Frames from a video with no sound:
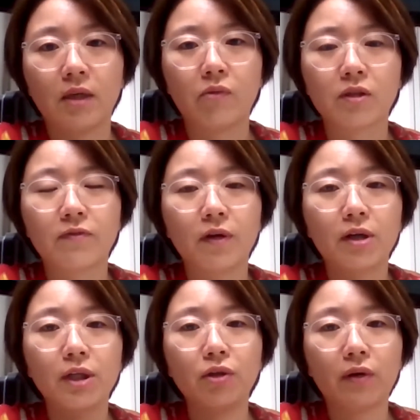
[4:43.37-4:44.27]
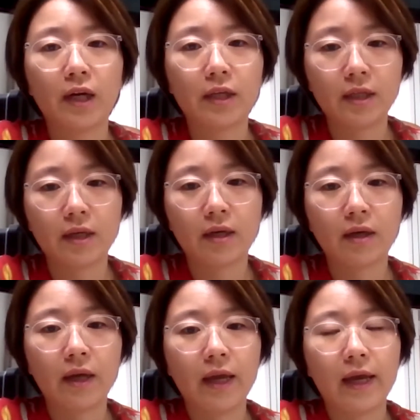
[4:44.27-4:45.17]
It was very new
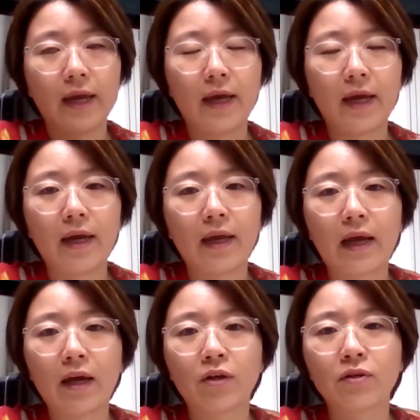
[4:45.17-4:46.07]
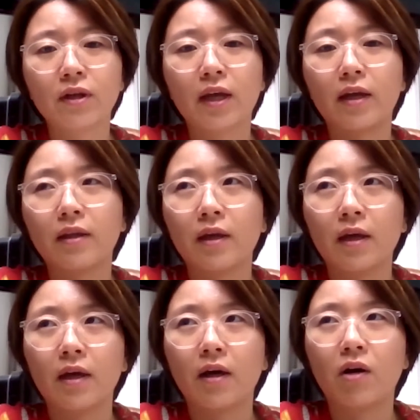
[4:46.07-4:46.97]
idea, and I couldn't get
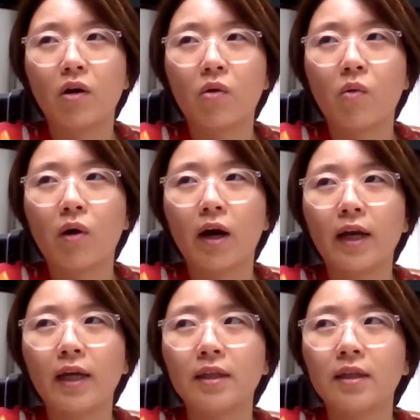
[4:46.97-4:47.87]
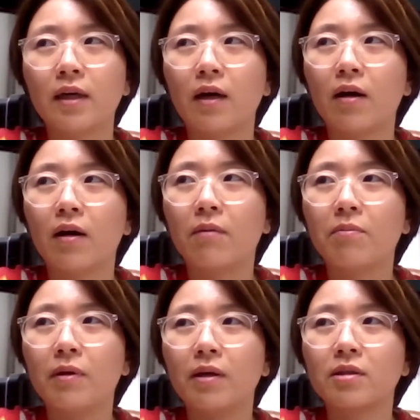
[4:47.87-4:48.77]
quite
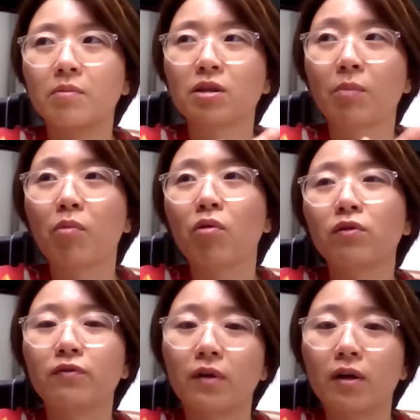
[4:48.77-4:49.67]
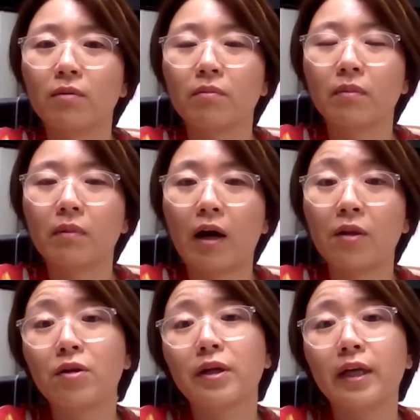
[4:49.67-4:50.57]
big support from
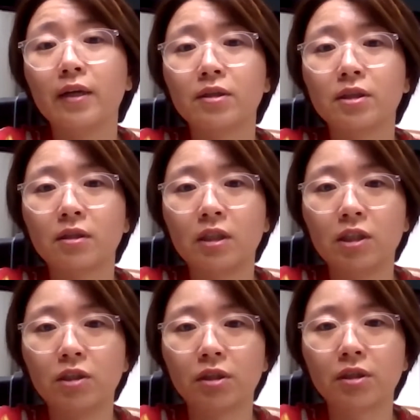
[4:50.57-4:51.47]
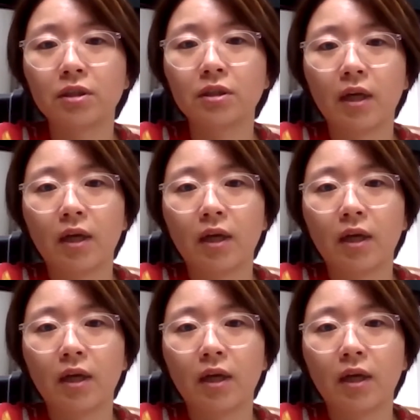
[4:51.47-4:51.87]
other English teachers,